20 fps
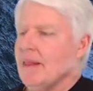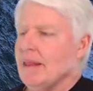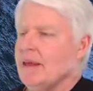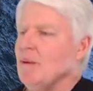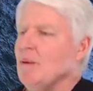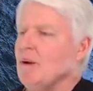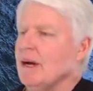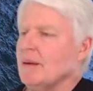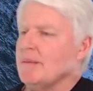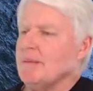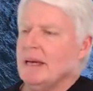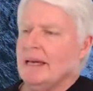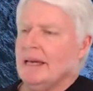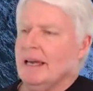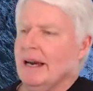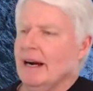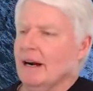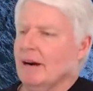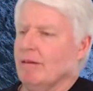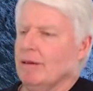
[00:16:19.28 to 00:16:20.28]
you want to be
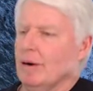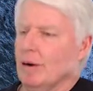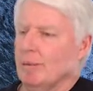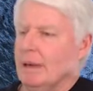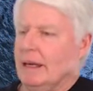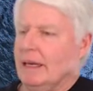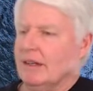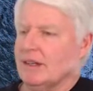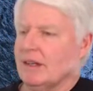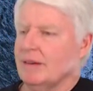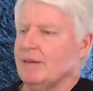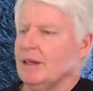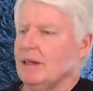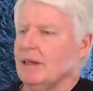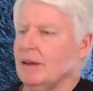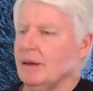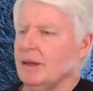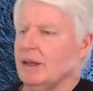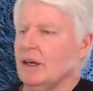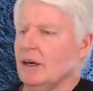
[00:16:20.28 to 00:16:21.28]
careful, because if you
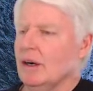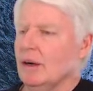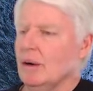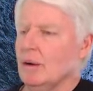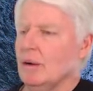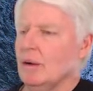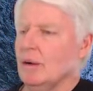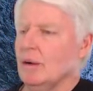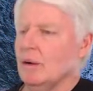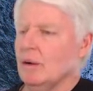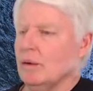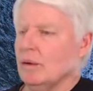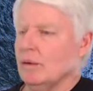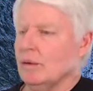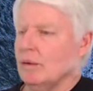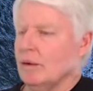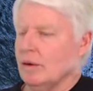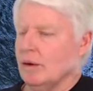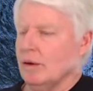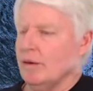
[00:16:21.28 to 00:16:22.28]
don't know
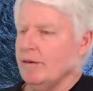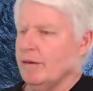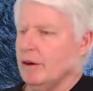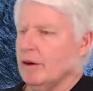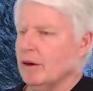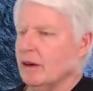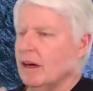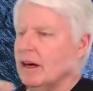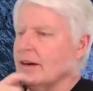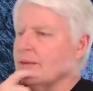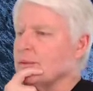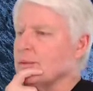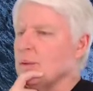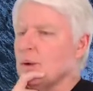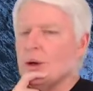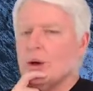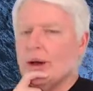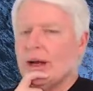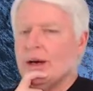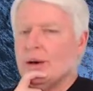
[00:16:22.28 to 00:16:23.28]
or feel
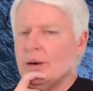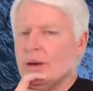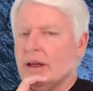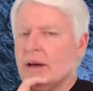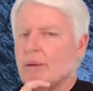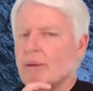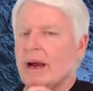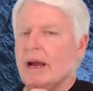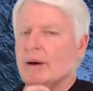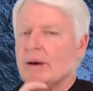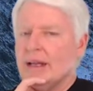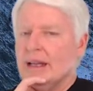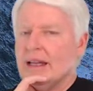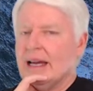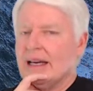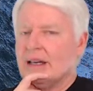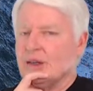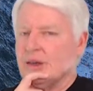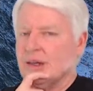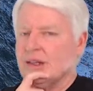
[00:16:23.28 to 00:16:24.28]
comfortable around
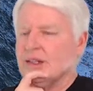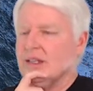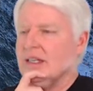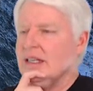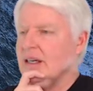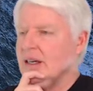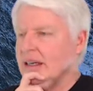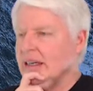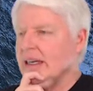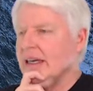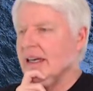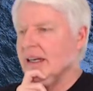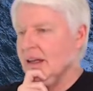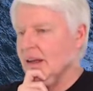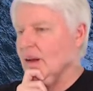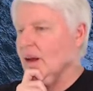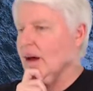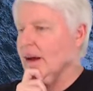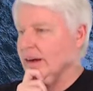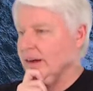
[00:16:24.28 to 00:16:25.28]
electricity, you can get in
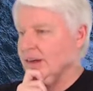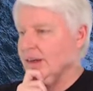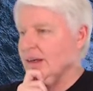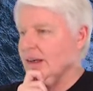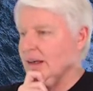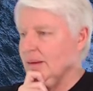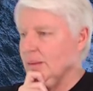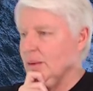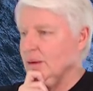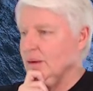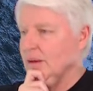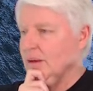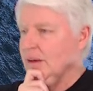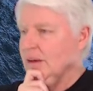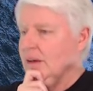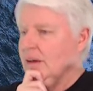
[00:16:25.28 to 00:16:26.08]
a lot of trouble.